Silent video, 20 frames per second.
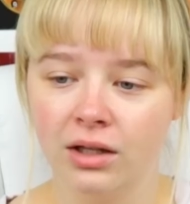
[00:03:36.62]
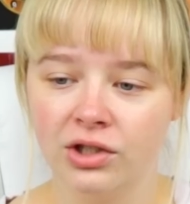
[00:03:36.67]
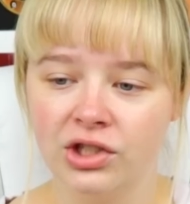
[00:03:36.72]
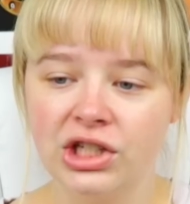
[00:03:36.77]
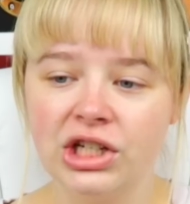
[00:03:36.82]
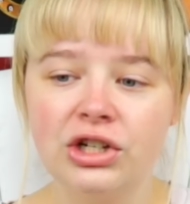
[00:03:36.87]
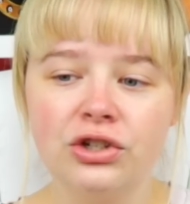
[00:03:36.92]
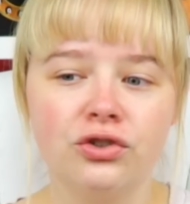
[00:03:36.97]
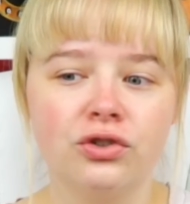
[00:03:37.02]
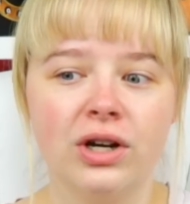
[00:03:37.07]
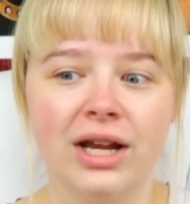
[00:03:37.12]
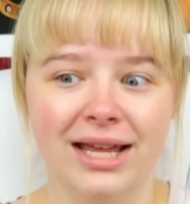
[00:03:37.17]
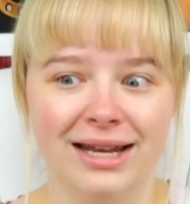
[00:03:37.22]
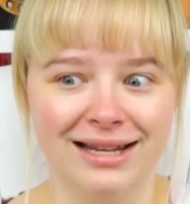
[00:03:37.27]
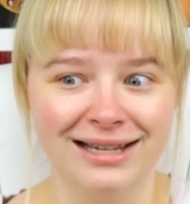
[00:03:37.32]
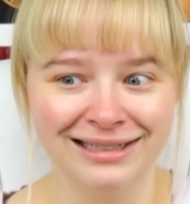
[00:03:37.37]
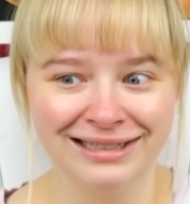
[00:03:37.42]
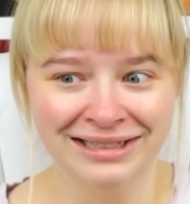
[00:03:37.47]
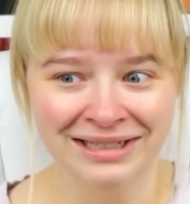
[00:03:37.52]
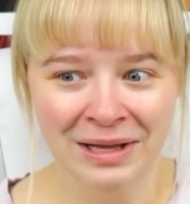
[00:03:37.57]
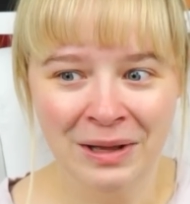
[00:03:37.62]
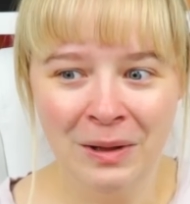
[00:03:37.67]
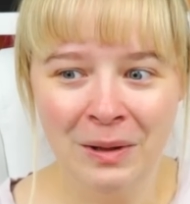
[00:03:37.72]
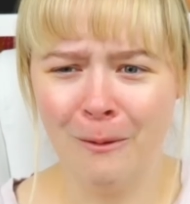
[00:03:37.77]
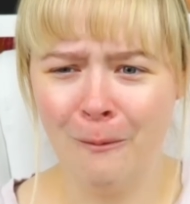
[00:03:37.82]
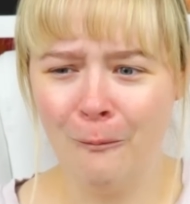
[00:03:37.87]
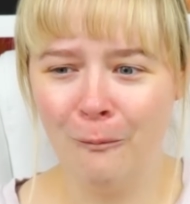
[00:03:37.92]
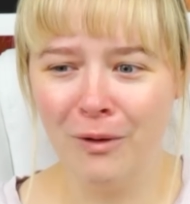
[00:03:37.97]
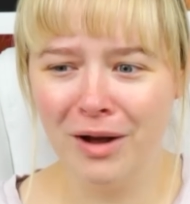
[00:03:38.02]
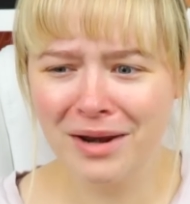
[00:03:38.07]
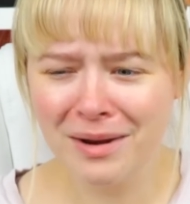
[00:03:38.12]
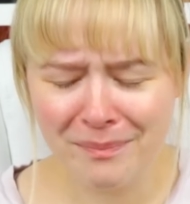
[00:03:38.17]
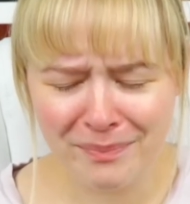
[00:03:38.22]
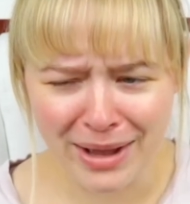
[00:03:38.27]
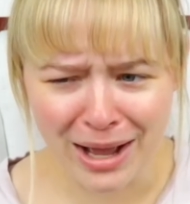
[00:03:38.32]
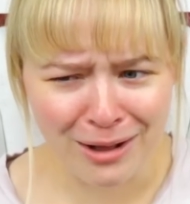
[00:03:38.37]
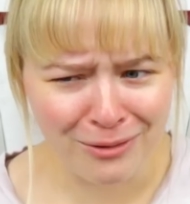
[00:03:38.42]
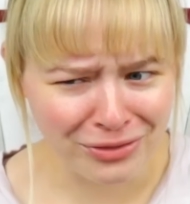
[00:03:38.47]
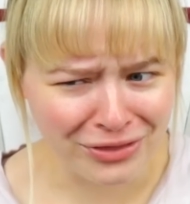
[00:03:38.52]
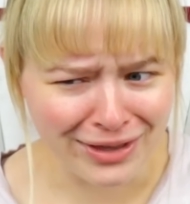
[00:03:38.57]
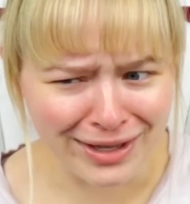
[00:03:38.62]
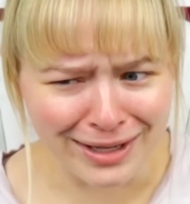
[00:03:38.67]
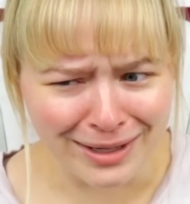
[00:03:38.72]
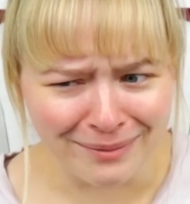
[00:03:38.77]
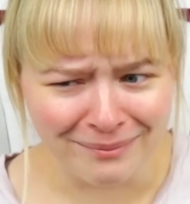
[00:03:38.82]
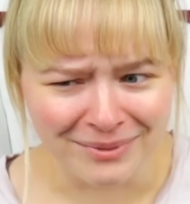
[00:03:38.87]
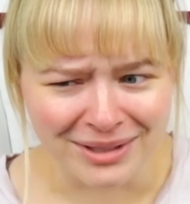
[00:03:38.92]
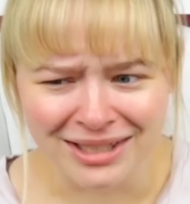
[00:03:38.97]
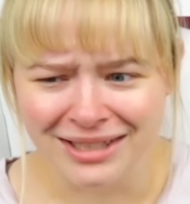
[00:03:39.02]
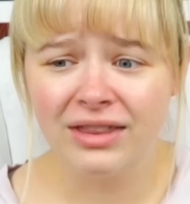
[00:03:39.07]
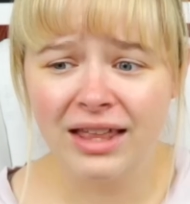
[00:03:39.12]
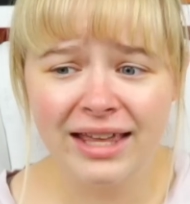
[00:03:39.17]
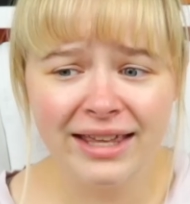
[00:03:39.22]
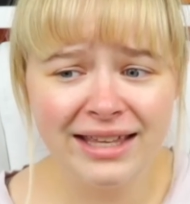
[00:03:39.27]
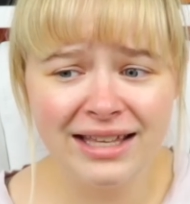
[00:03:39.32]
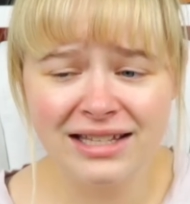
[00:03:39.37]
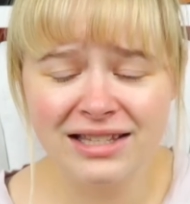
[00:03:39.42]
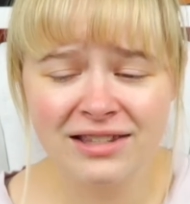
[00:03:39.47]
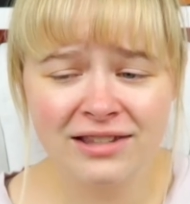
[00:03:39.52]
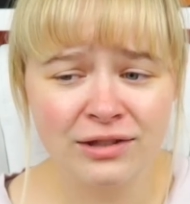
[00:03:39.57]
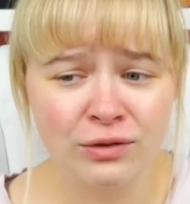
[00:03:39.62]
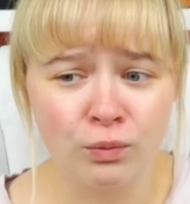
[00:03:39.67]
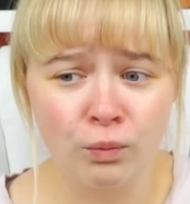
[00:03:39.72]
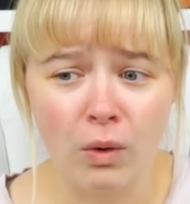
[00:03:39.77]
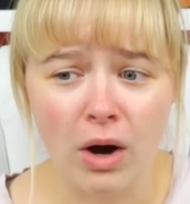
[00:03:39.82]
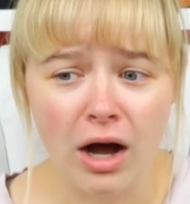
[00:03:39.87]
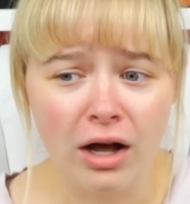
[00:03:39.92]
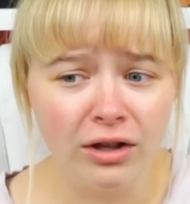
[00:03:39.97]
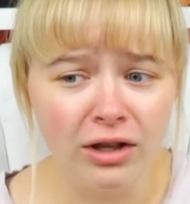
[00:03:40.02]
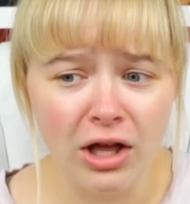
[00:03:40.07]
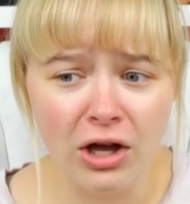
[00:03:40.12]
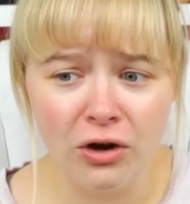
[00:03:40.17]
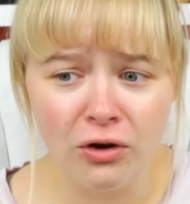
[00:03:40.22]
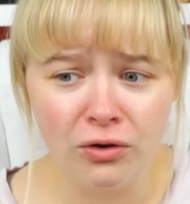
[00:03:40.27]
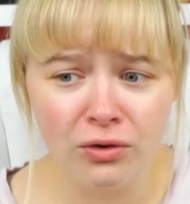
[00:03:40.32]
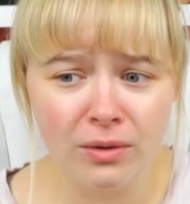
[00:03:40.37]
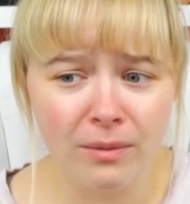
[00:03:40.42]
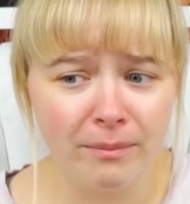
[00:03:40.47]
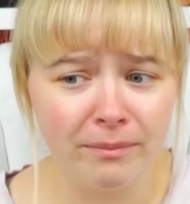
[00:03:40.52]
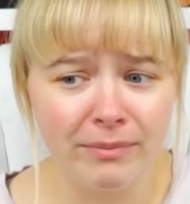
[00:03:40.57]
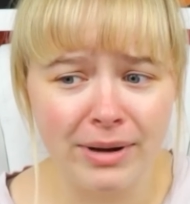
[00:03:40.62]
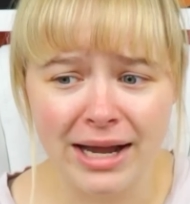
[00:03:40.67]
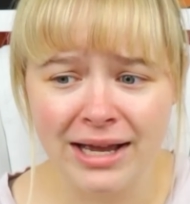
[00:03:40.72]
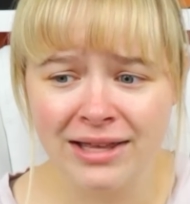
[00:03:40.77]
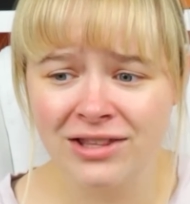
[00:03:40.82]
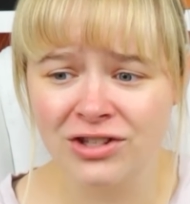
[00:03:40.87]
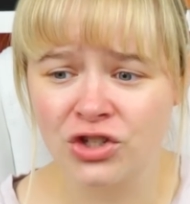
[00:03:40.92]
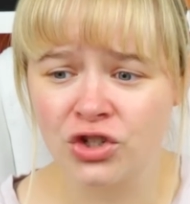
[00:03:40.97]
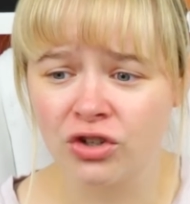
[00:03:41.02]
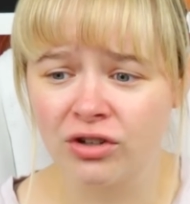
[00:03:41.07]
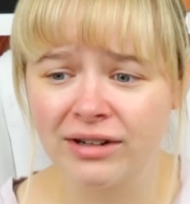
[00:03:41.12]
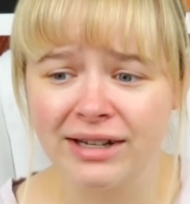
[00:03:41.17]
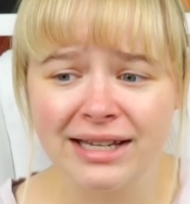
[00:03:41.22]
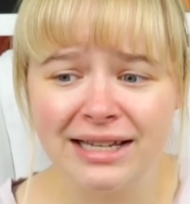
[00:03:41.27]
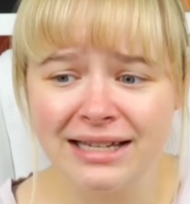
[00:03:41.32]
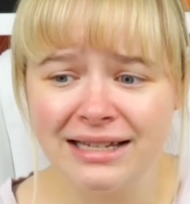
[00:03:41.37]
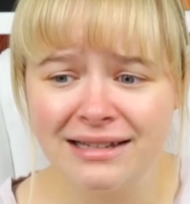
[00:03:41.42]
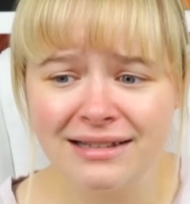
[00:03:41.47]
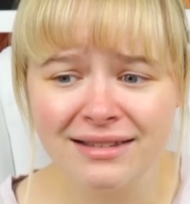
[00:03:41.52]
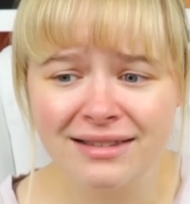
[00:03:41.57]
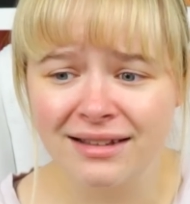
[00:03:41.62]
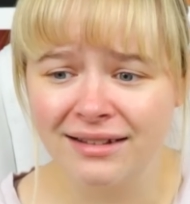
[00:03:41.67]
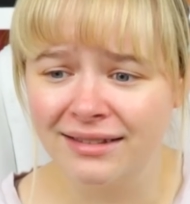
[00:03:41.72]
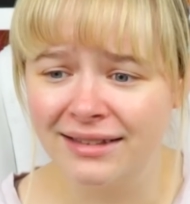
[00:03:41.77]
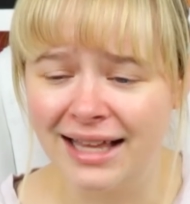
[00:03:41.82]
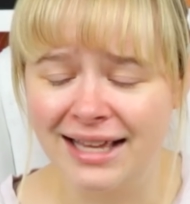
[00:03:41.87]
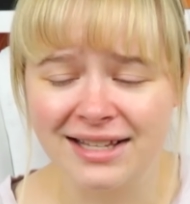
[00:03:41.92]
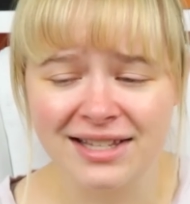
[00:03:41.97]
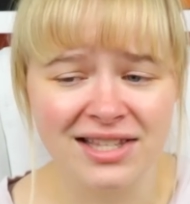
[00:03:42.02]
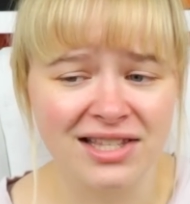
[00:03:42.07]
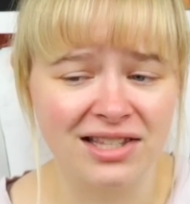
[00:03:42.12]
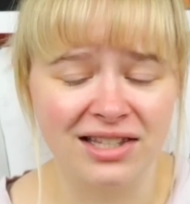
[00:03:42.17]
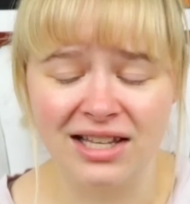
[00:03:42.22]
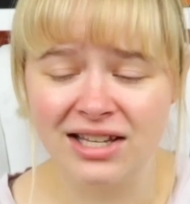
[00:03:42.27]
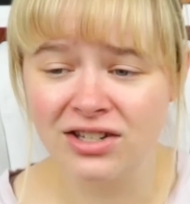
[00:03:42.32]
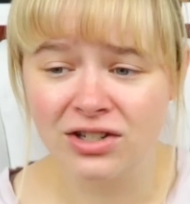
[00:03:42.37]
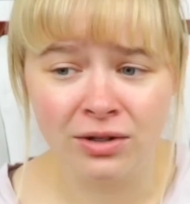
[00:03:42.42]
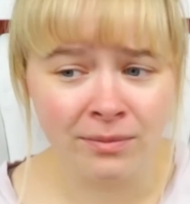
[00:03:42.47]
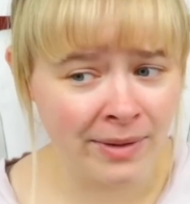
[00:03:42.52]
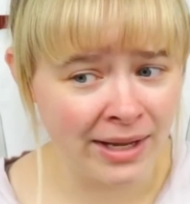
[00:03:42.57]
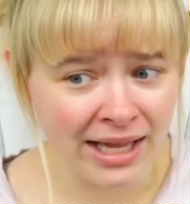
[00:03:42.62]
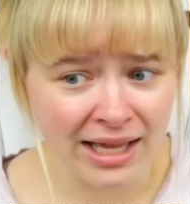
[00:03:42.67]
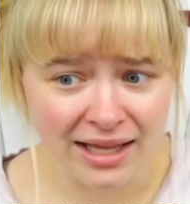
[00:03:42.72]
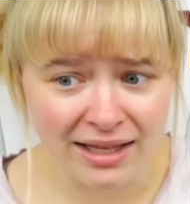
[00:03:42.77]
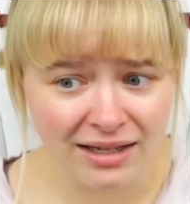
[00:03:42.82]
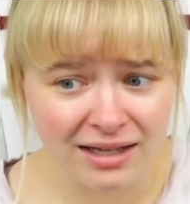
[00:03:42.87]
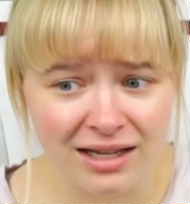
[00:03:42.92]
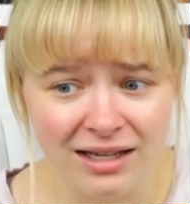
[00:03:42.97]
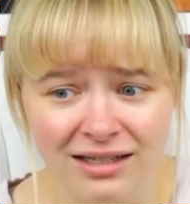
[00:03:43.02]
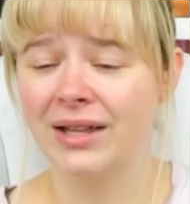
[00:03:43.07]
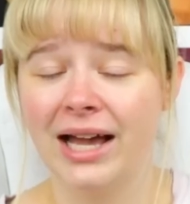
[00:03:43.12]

Children, what about them? They get swallowed by the trees like Slenderman.